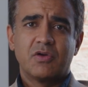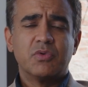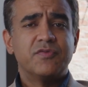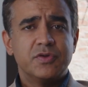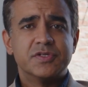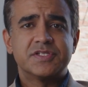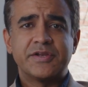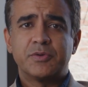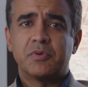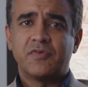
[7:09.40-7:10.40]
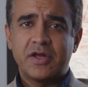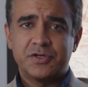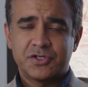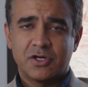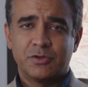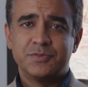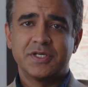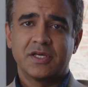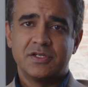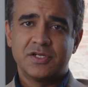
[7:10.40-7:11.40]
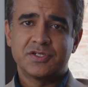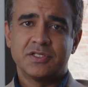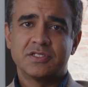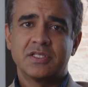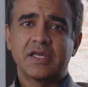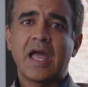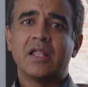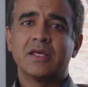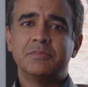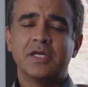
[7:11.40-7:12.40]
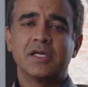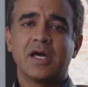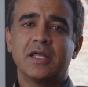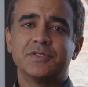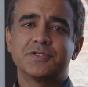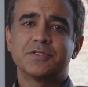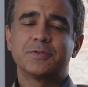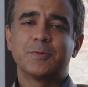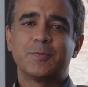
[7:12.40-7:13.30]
Review the standard provider terms and conditions and the CalAIM data guidance.